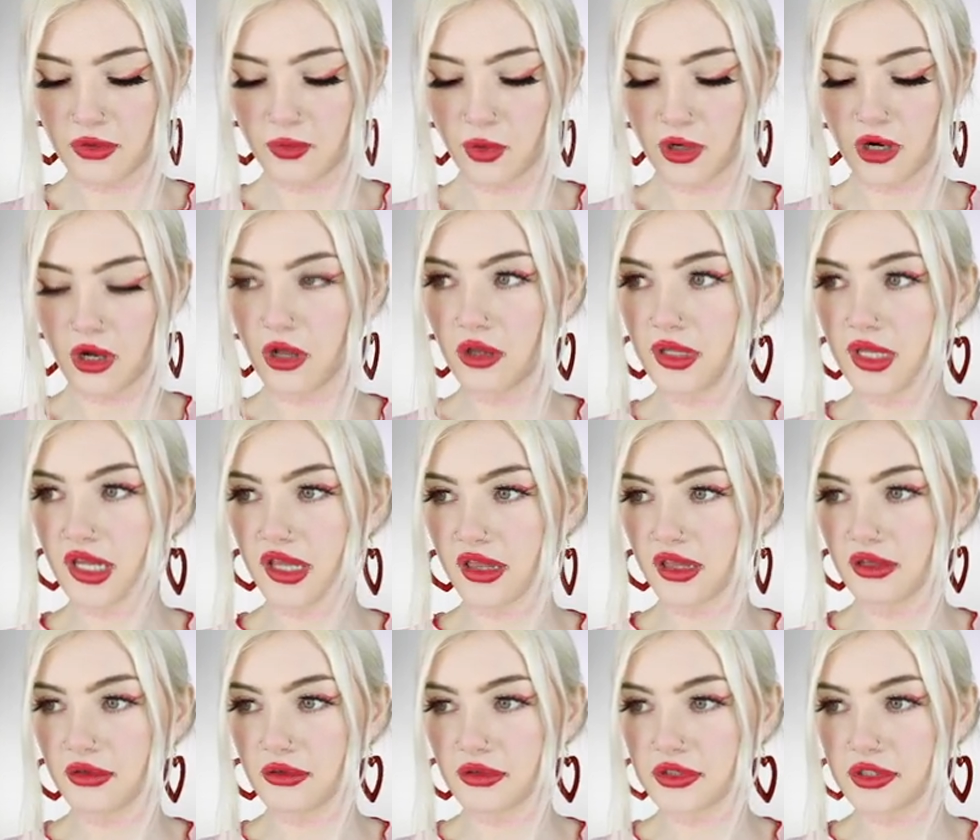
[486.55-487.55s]
where all these
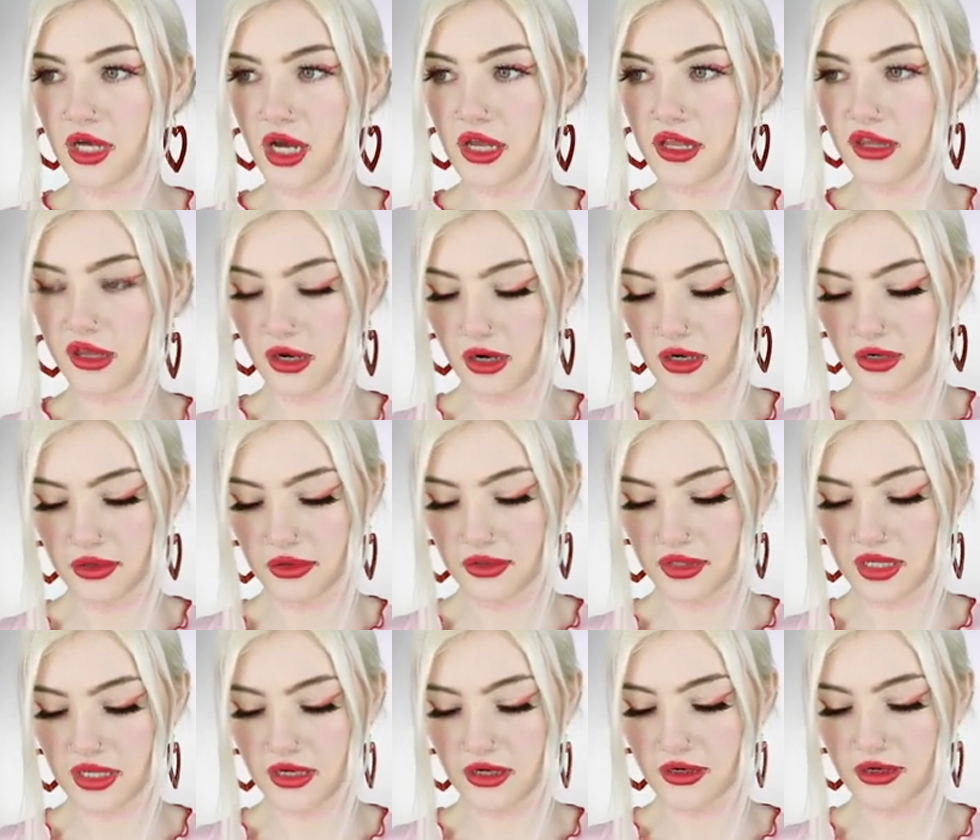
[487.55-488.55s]
little dots are
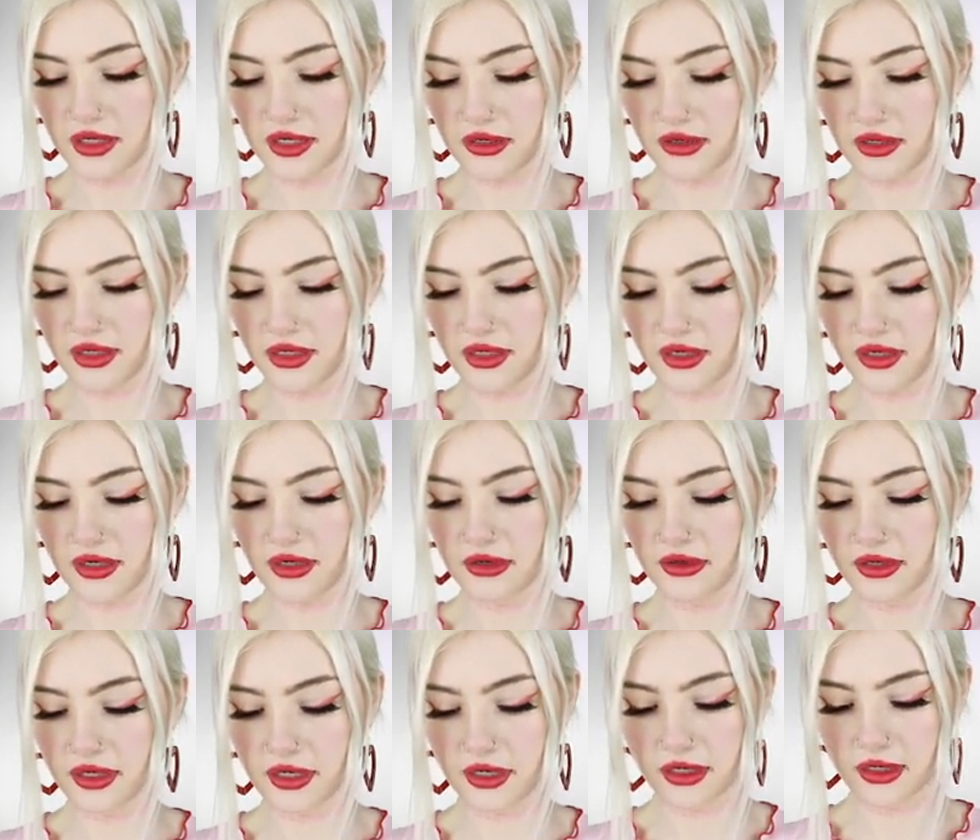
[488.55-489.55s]
here, here, here, here,
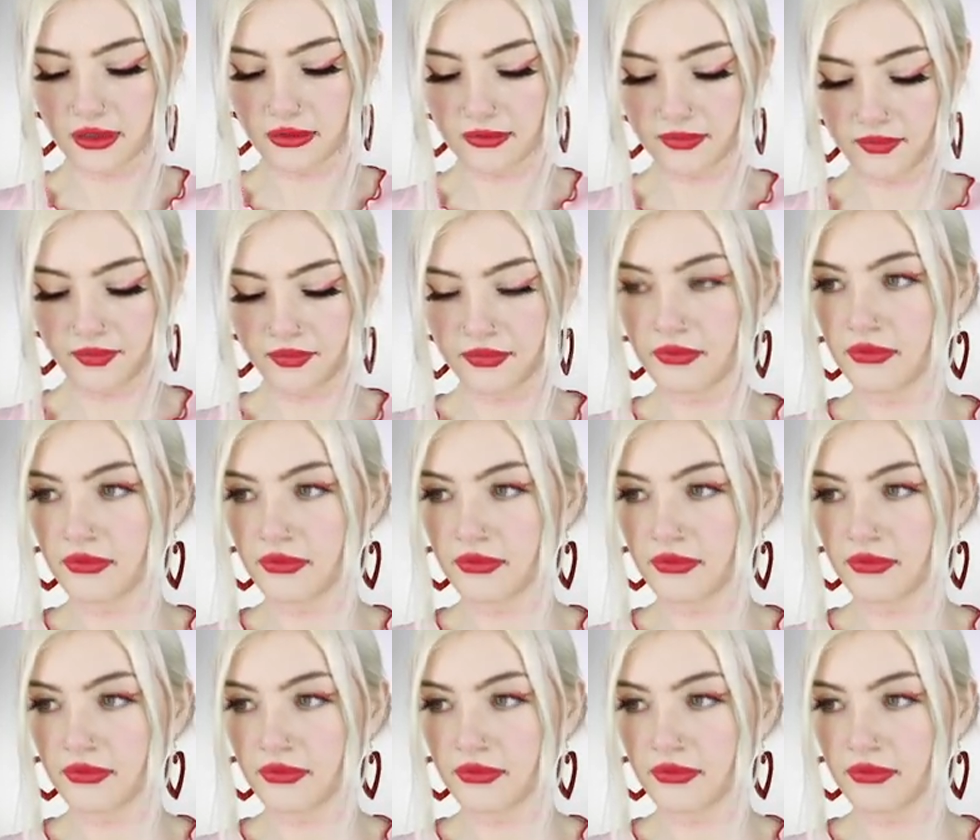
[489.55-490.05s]
here,